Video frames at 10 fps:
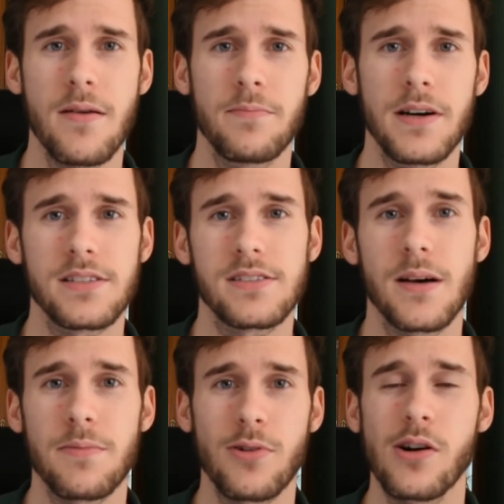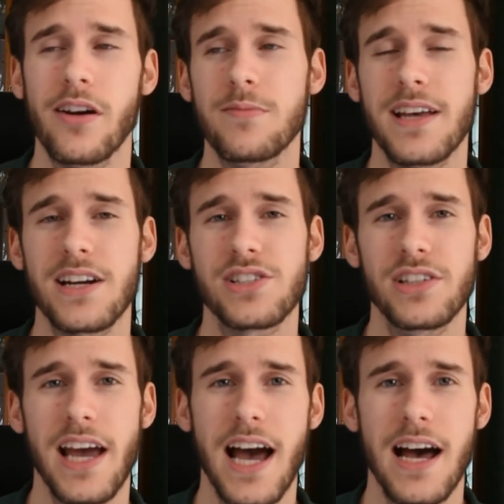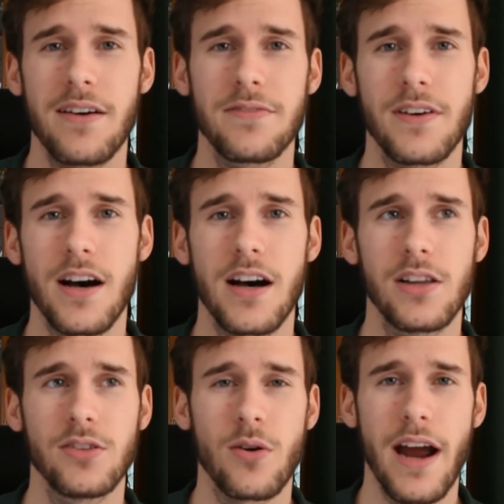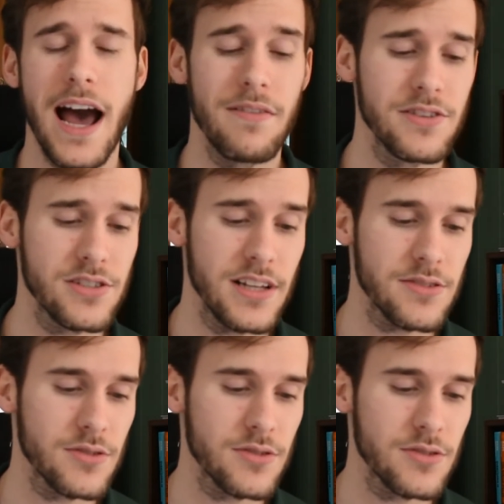But some programs actually have a lower average than that.